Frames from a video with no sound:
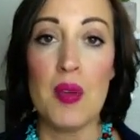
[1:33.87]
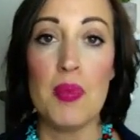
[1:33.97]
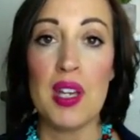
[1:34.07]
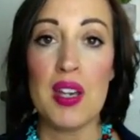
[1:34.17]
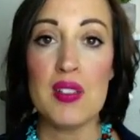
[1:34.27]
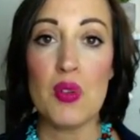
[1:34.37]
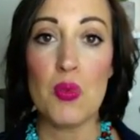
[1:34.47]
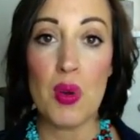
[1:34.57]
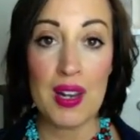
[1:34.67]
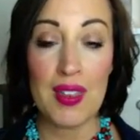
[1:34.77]
because
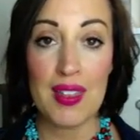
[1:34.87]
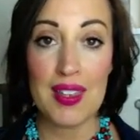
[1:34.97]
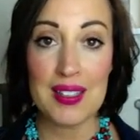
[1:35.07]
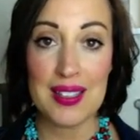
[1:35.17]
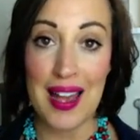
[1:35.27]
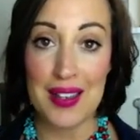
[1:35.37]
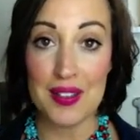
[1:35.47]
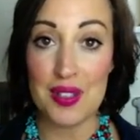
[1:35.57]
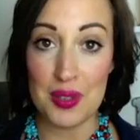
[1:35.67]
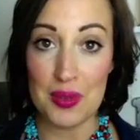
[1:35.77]
one of the things I
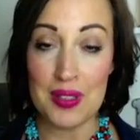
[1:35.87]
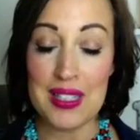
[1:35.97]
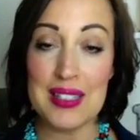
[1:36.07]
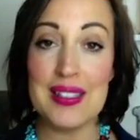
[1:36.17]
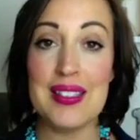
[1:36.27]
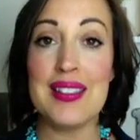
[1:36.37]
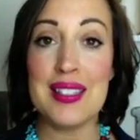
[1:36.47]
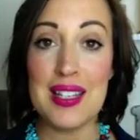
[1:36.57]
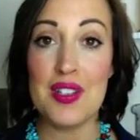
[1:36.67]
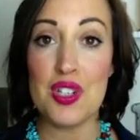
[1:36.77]
do is
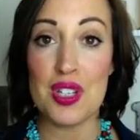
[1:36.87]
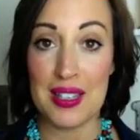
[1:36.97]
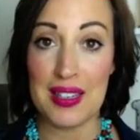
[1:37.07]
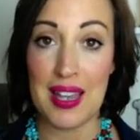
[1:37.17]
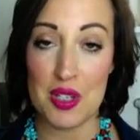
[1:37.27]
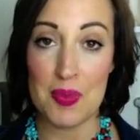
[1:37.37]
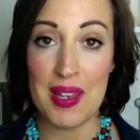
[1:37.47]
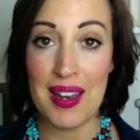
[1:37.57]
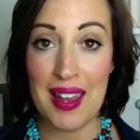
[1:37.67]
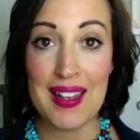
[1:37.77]
teach
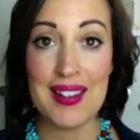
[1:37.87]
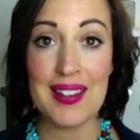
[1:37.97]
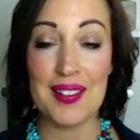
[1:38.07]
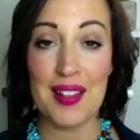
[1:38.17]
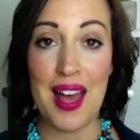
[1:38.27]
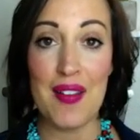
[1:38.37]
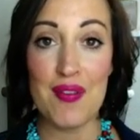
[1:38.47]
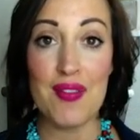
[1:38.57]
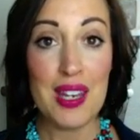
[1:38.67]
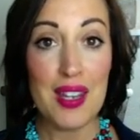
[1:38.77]
engagement and live
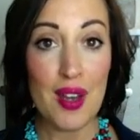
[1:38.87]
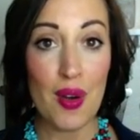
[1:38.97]
video